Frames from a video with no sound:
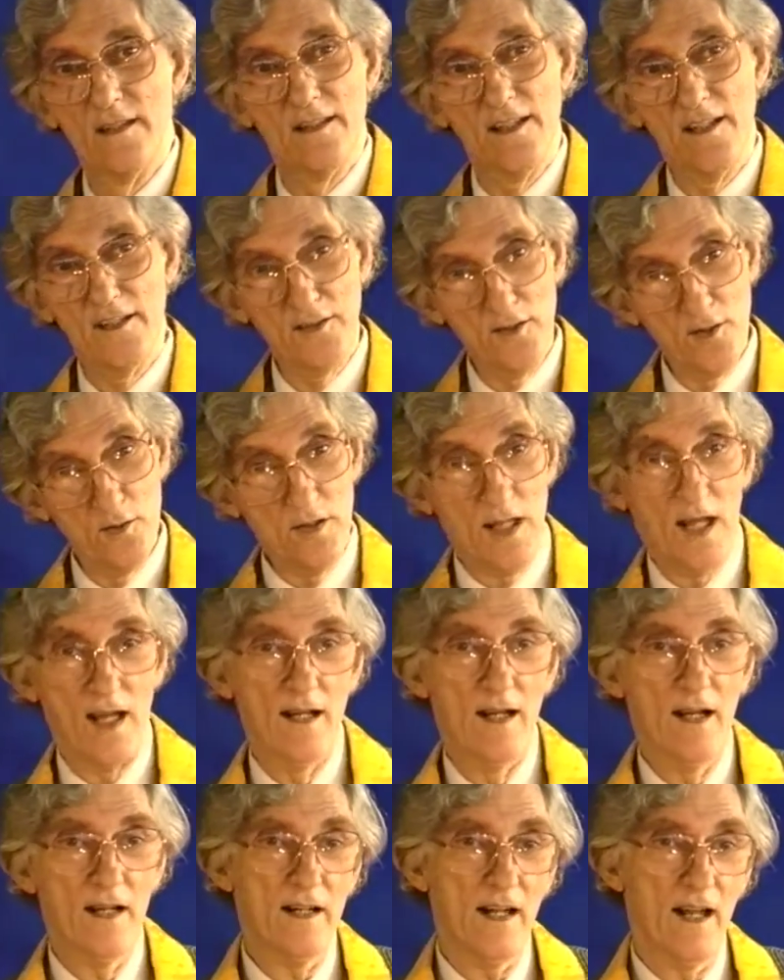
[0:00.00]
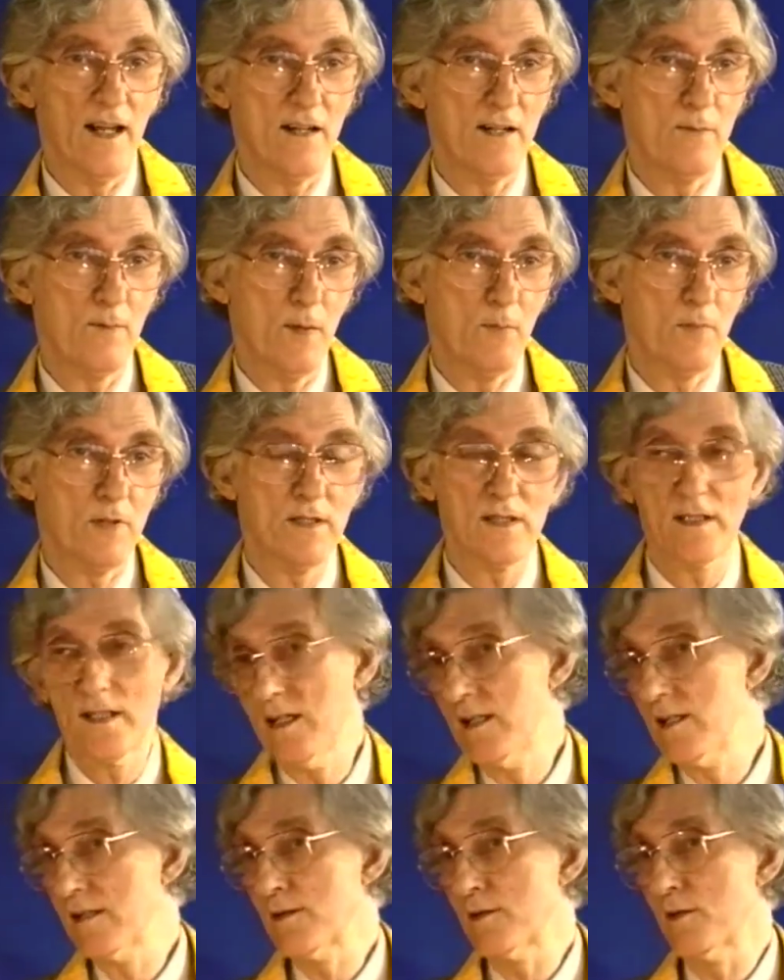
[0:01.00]
I know that. I remember the
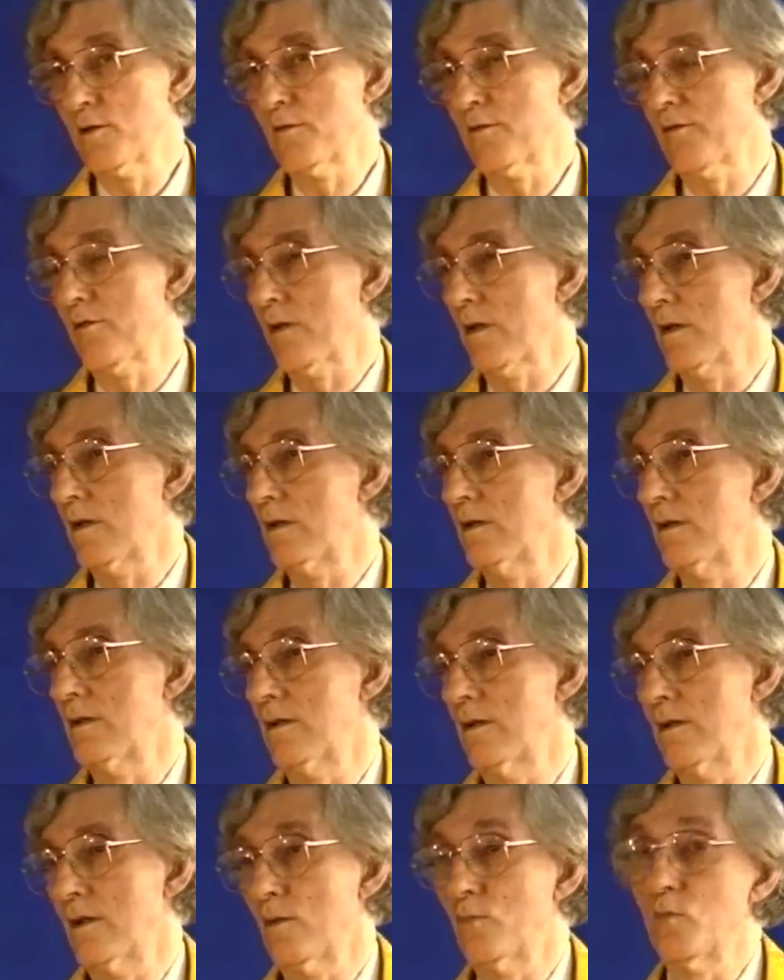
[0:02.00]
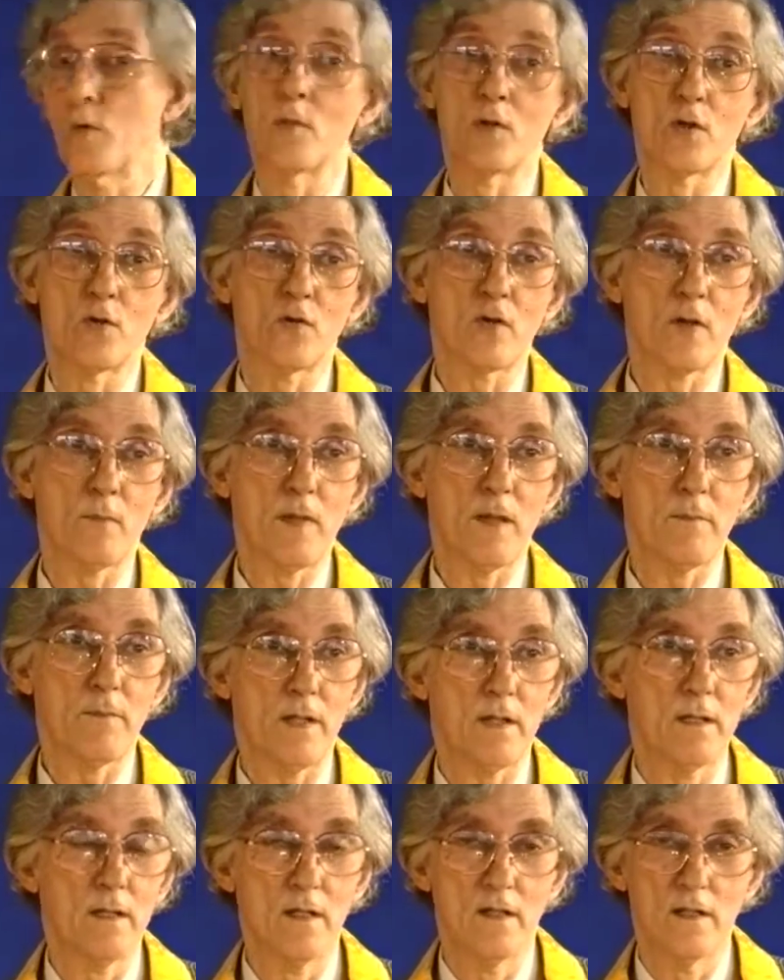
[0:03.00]
case of a woman order
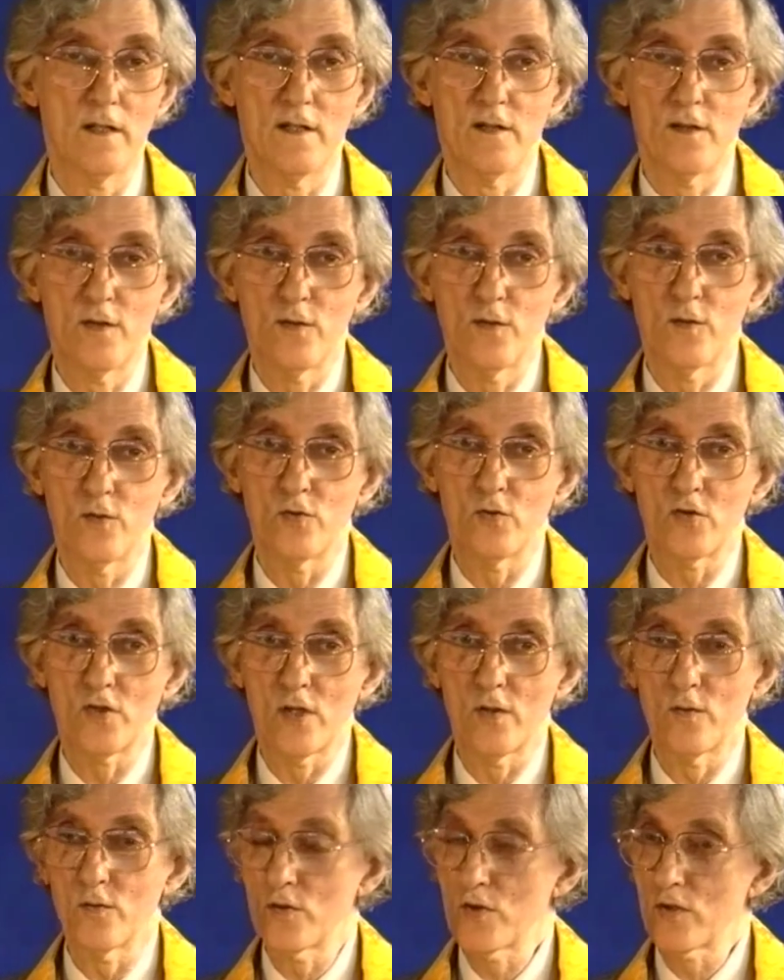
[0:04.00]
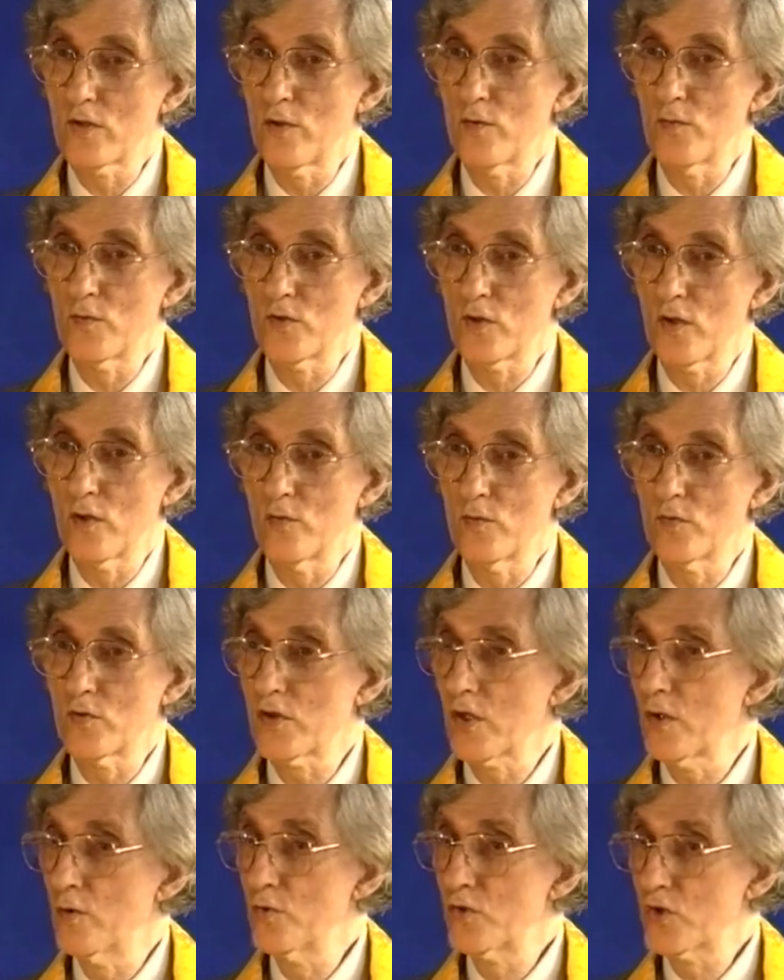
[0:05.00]
member whose
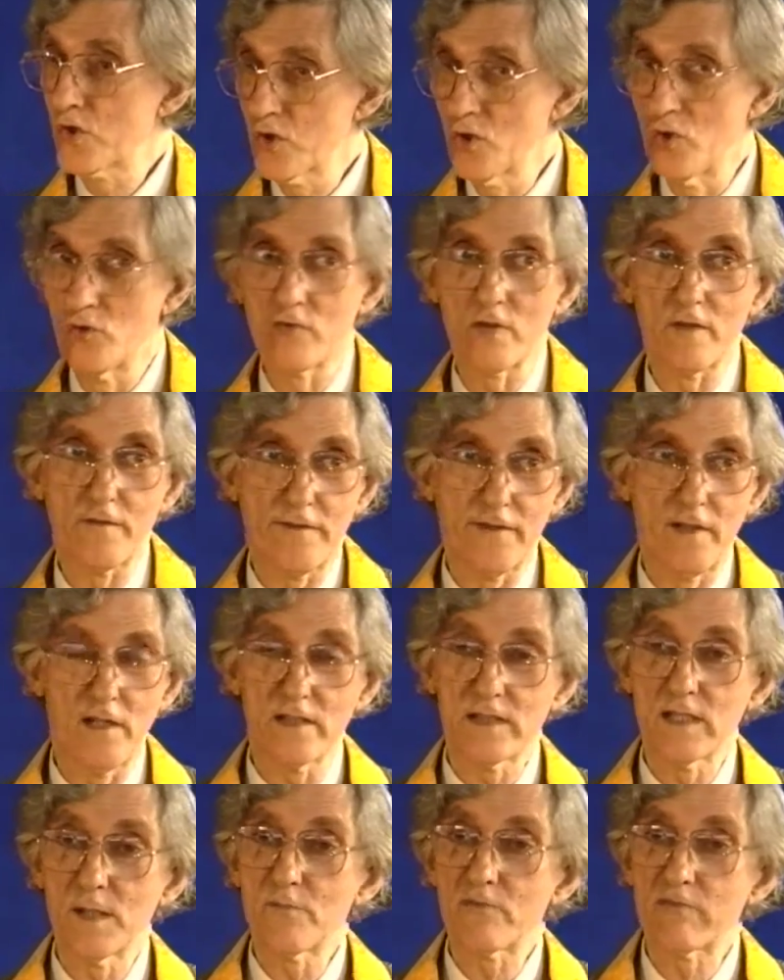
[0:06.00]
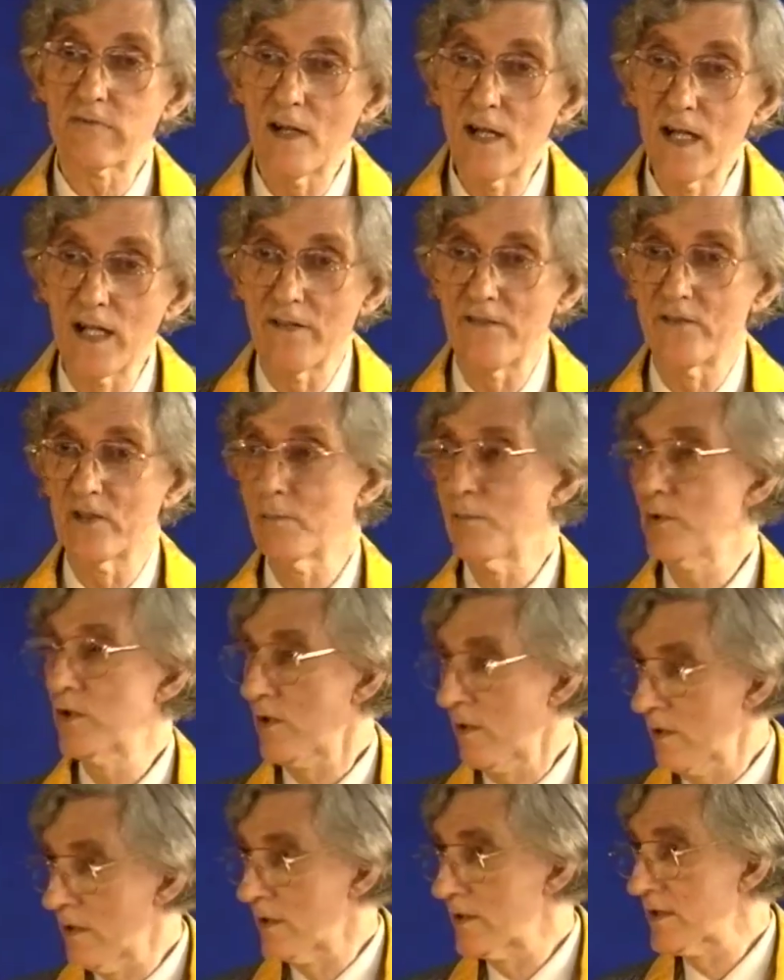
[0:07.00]
children felt deprived
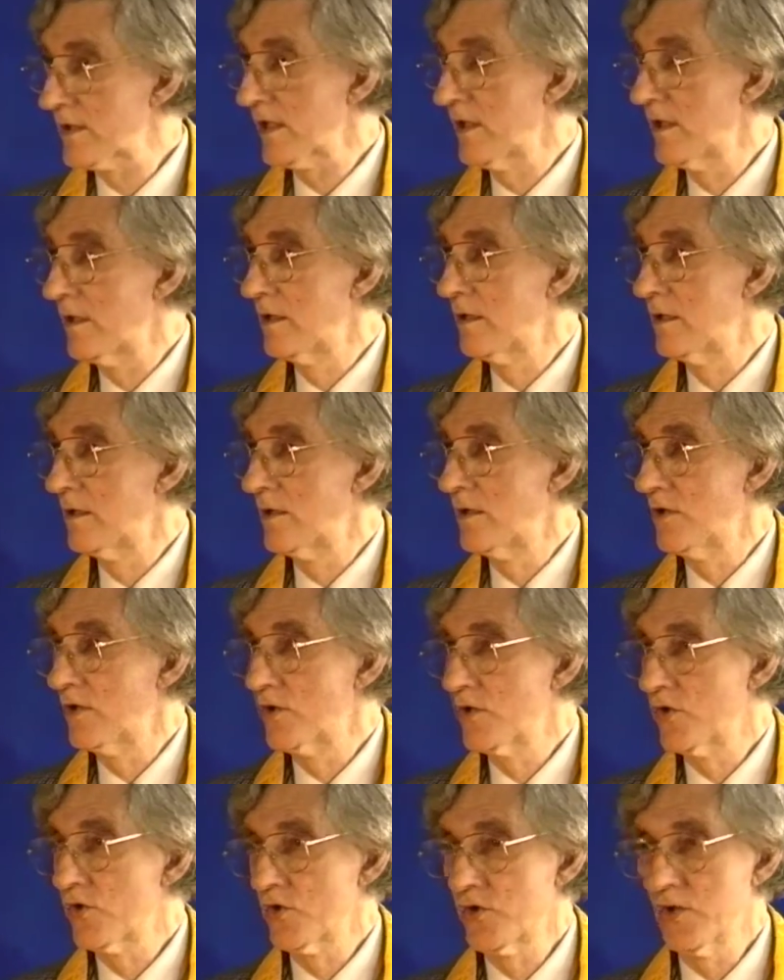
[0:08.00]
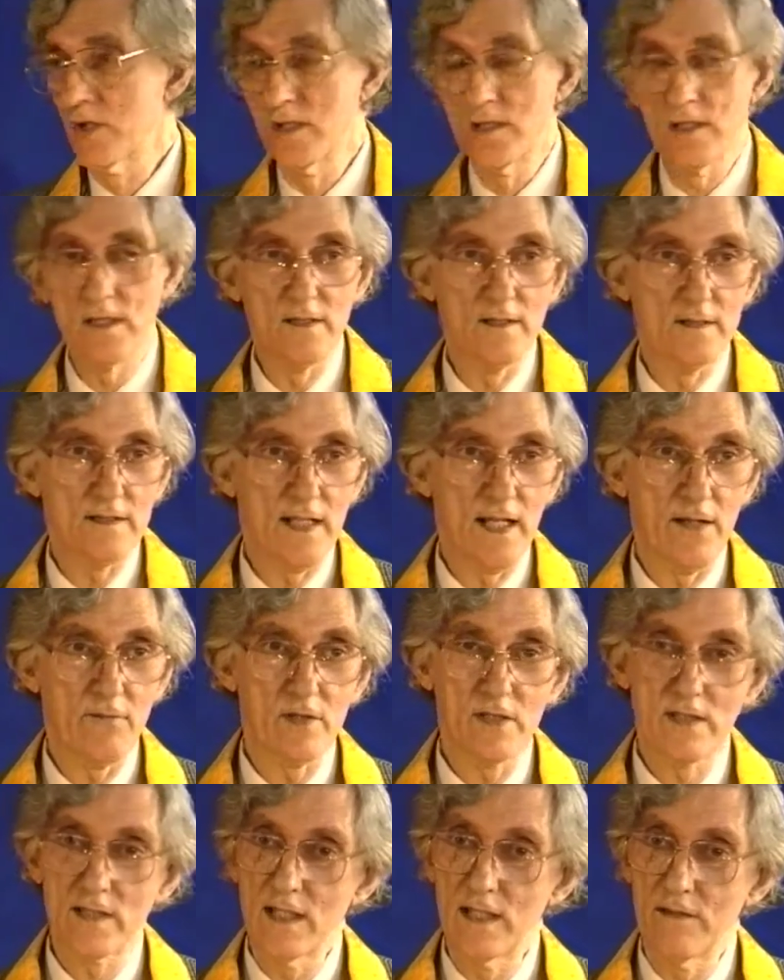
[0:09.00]
because she didn't have
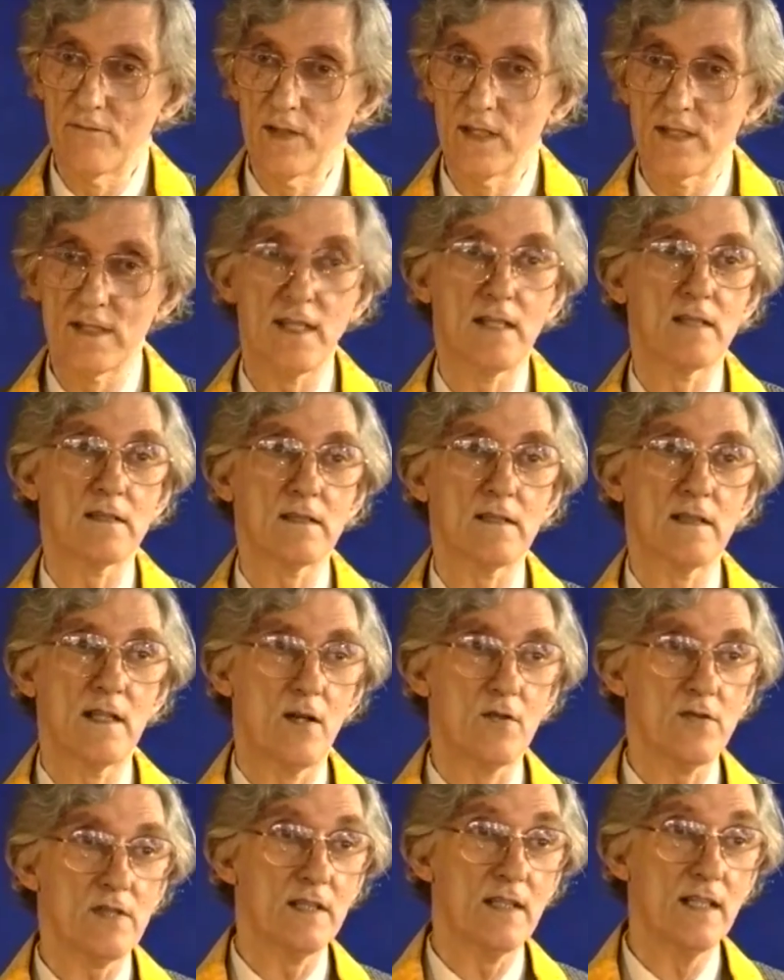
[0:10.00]
a TV set in the house.